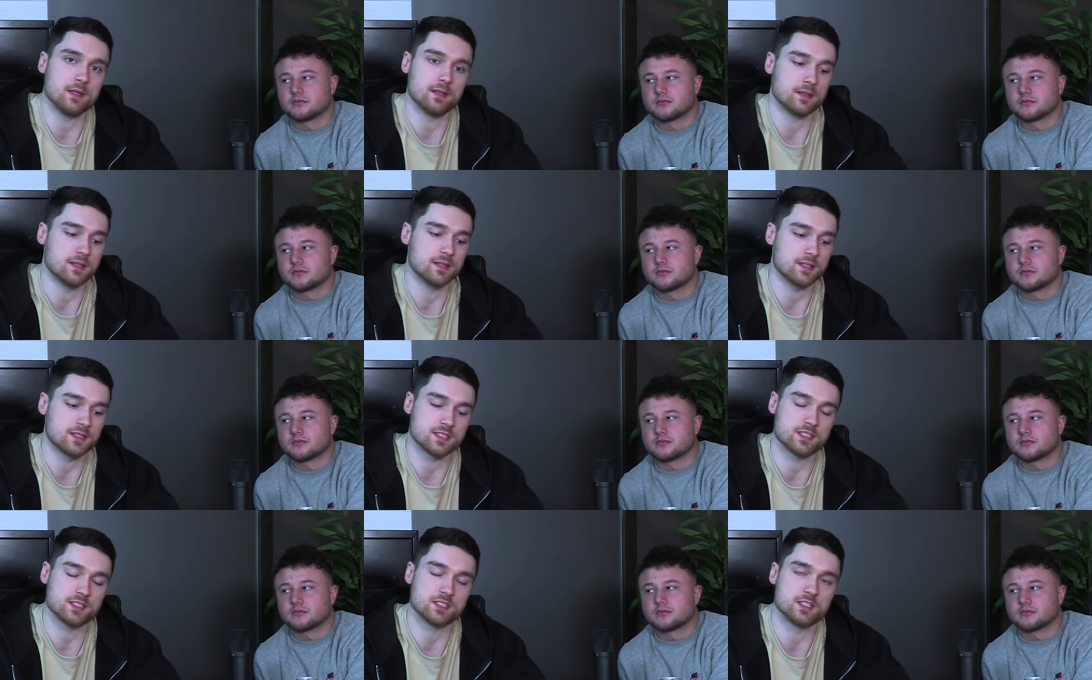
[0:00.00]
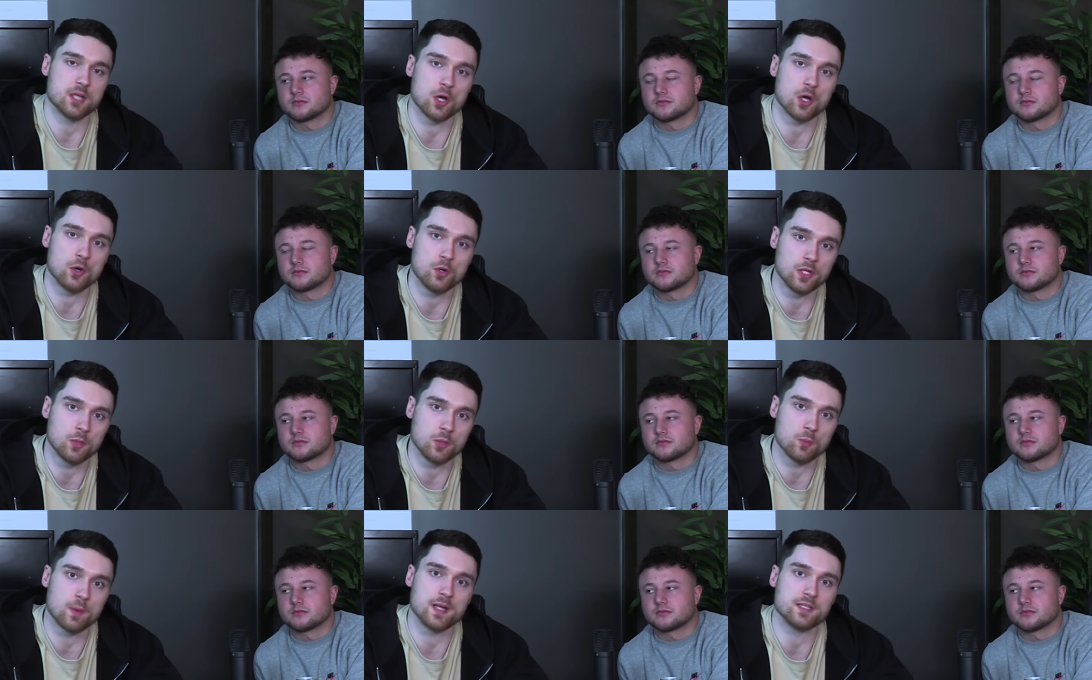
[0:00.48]
Speaker 1: this is the only
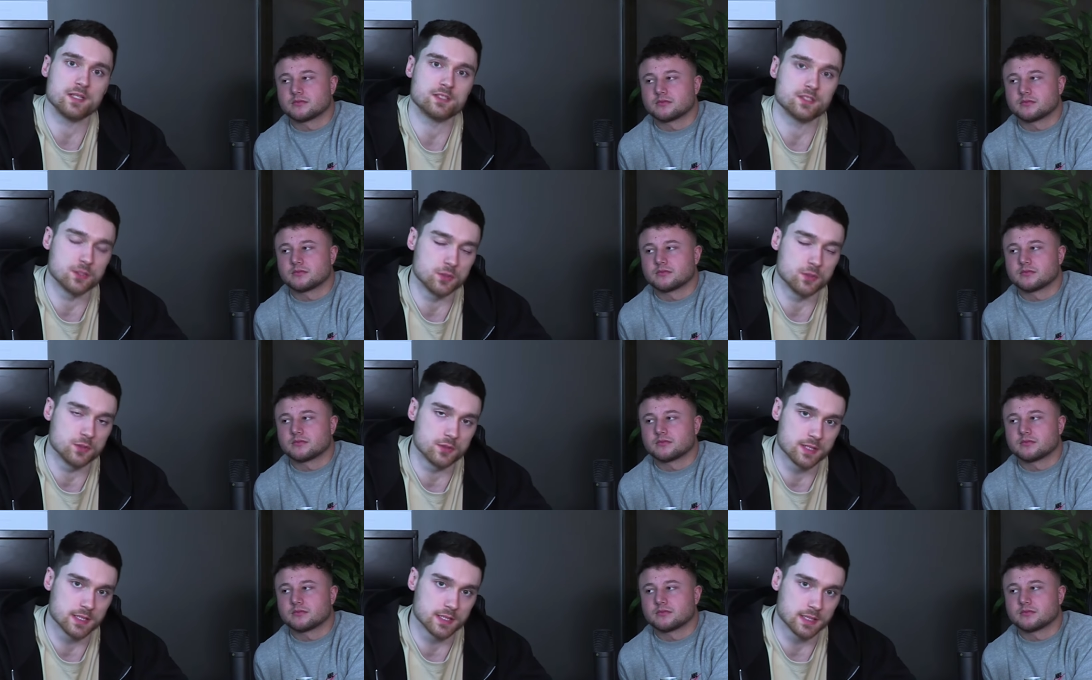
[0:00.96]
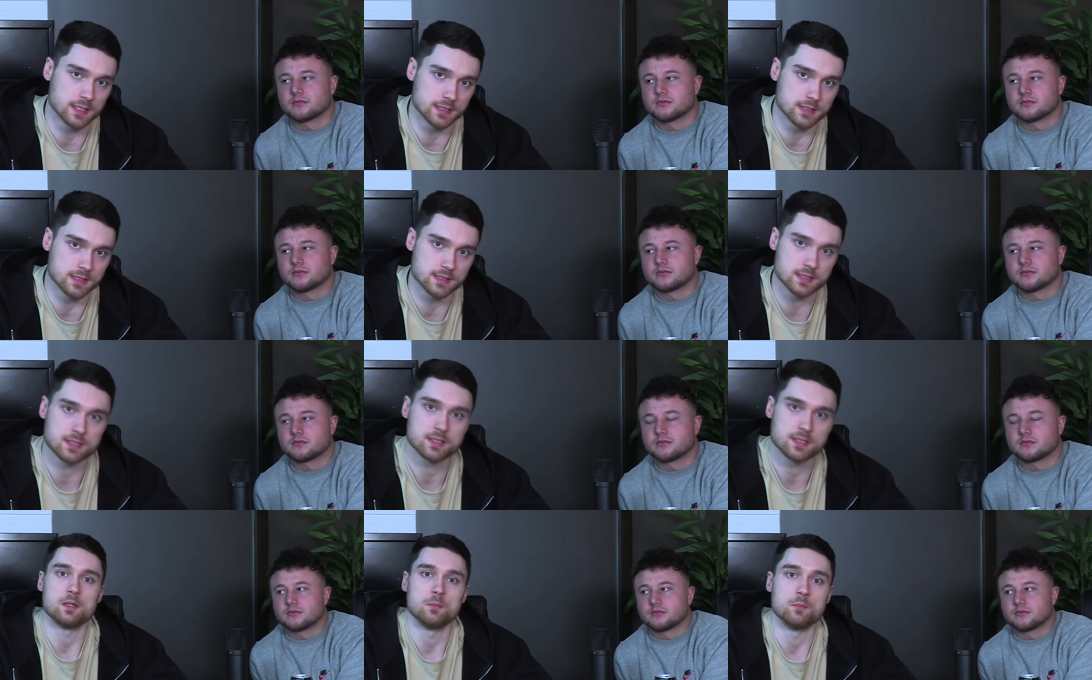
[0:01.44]
way to do
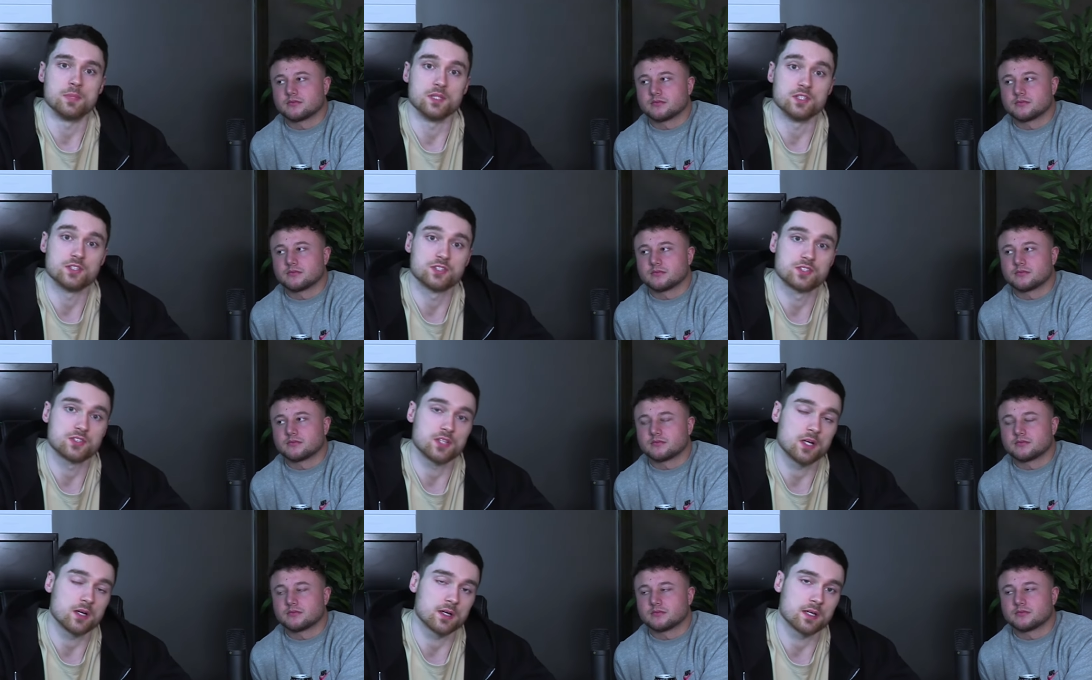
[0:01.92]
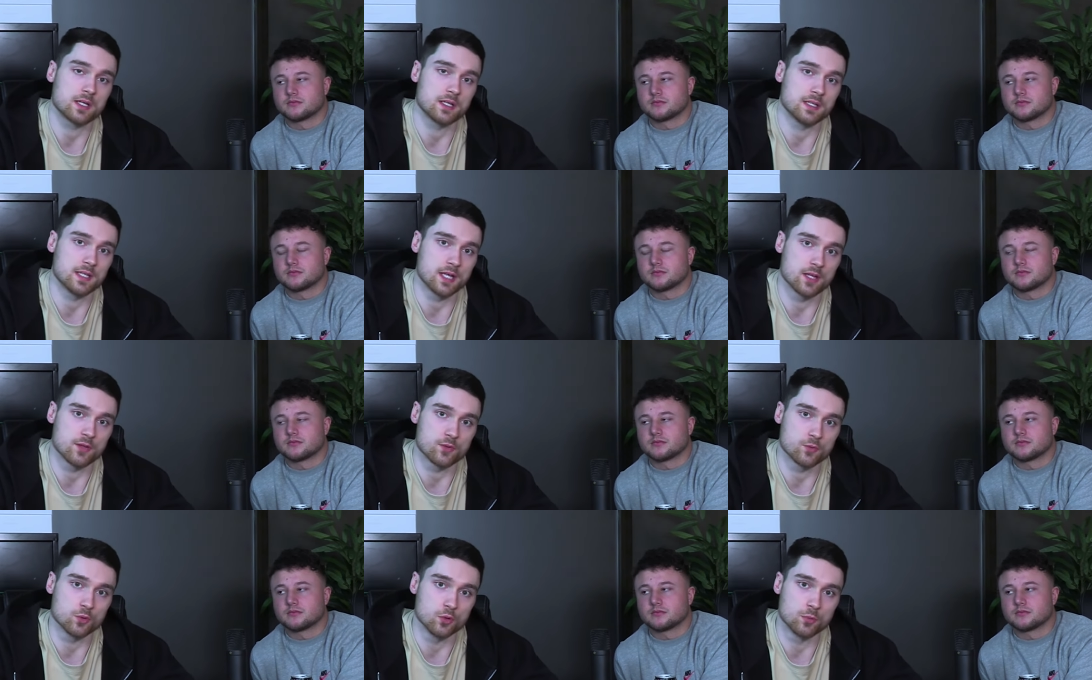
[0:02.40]
things, and be stuck in
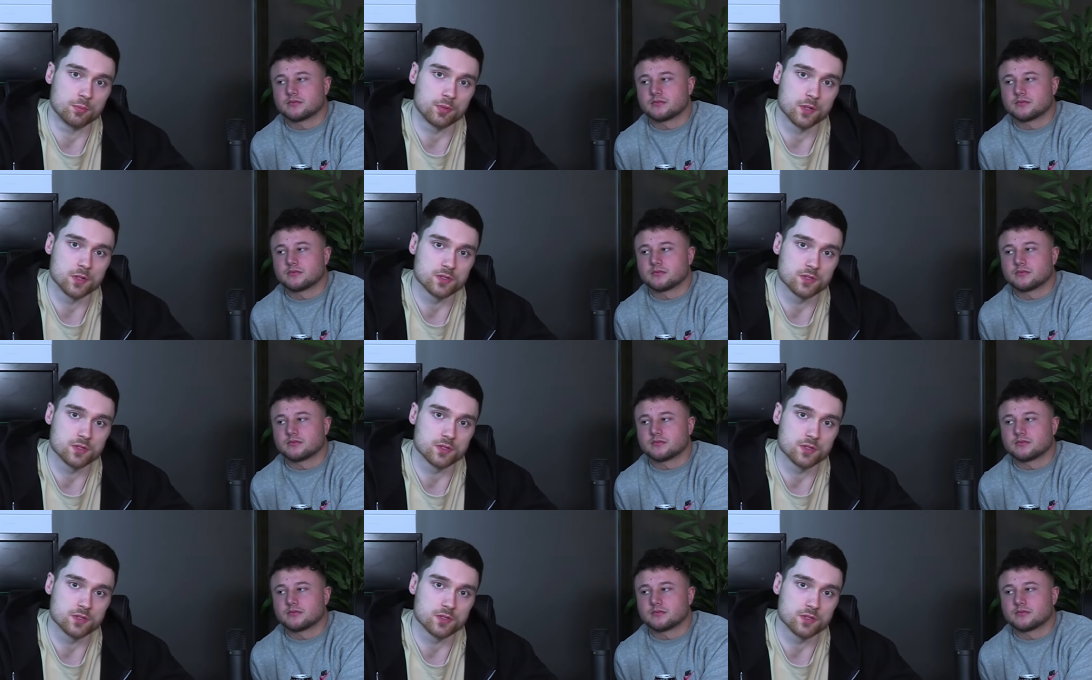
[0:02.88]
that thought